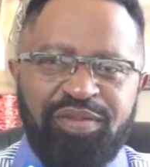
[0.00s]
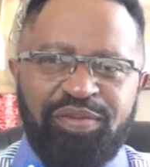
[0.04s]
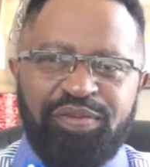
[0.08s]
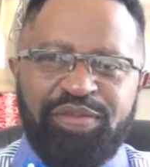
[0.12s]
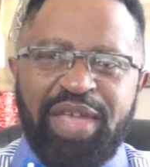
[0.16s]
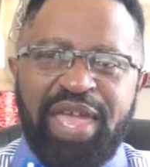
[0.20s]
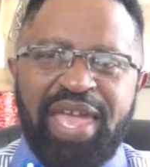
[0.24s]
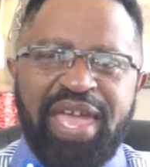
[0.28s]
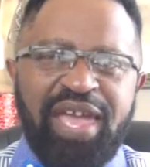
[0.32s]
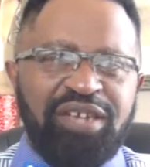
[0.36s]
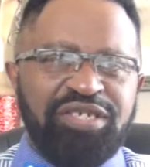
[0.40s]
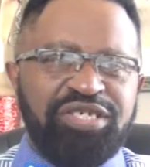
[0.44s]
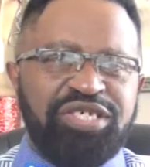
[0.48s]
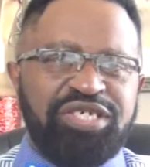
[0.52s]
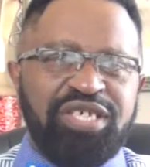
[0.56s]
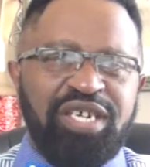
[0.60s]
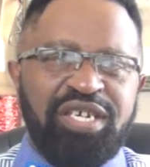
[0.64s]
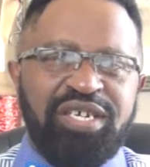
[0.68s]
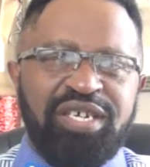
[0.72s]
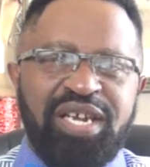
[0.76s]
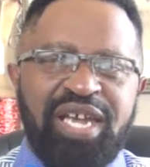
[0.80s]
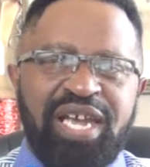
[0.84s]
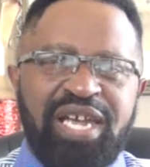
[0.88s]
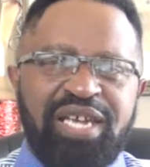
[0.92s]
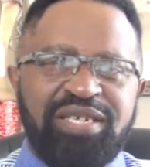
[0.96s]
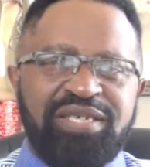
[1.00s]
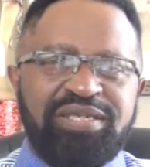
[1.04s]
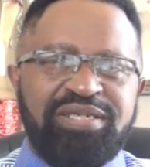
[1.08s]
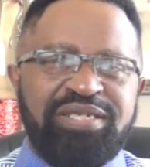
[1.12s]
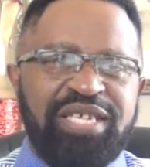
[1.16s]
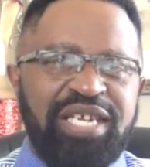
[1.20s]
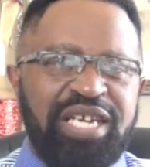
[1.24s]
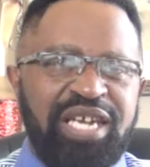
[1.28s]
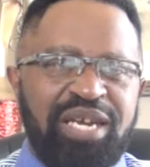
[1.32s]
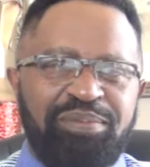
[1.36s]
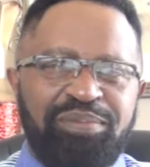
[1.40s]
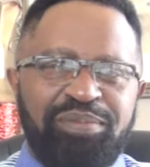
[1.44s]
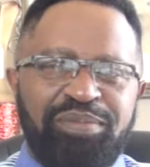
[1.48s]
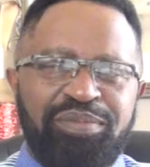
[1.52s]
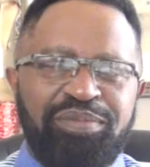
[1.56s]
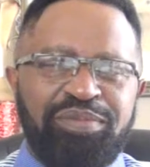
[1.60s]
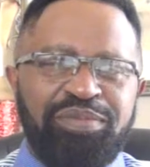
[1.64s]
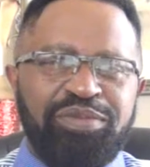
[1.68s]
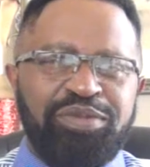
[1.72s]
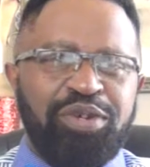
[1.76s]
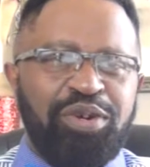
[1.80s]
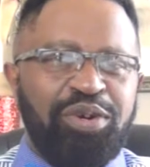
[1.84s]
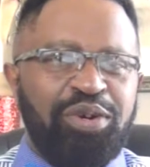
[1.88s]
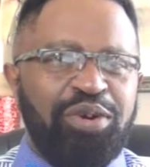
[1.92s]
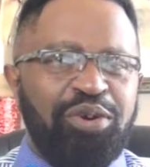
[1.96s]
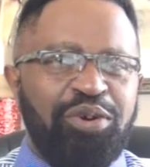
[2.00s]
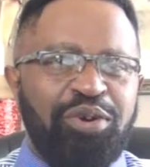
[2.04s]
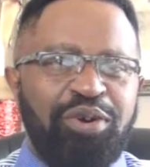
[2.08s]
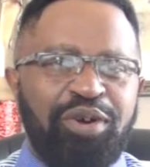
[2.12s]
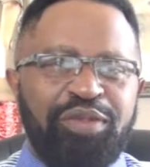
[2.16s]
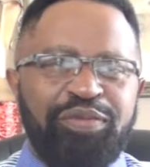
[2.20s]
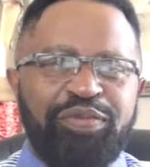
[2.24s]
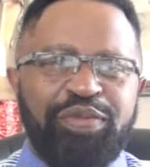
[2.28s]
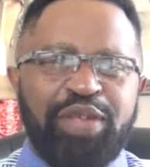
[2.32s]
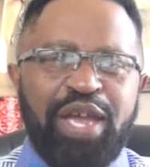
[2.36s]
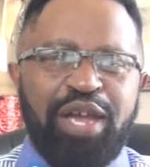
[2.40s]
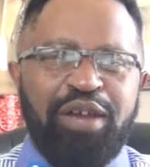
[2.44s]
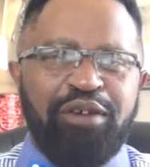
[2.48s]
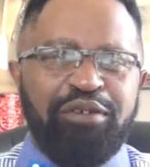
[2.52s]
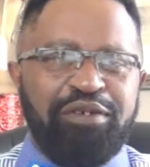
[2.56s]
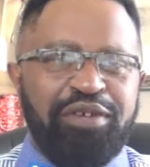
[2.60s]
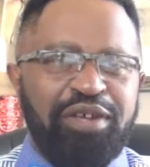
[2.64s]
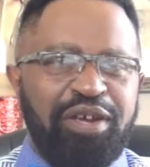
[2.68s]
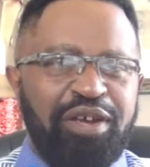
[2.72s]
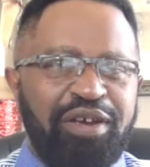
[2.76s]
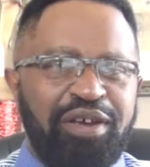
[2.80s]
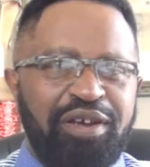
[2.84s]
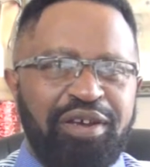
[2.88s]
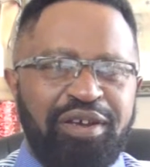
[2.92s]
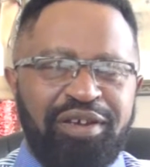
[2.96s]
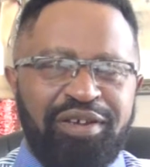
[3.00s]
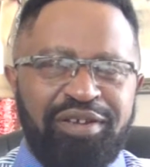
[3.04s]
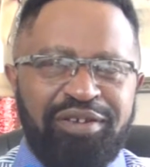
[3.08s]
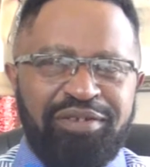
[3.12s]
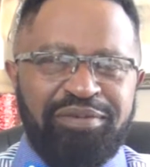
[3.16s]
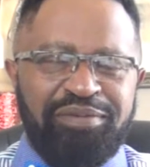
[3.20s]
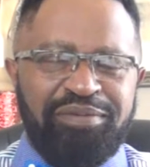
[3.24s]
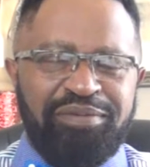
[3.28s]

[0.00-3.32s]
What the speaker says: Thou shalt not tempt the Lord thy God,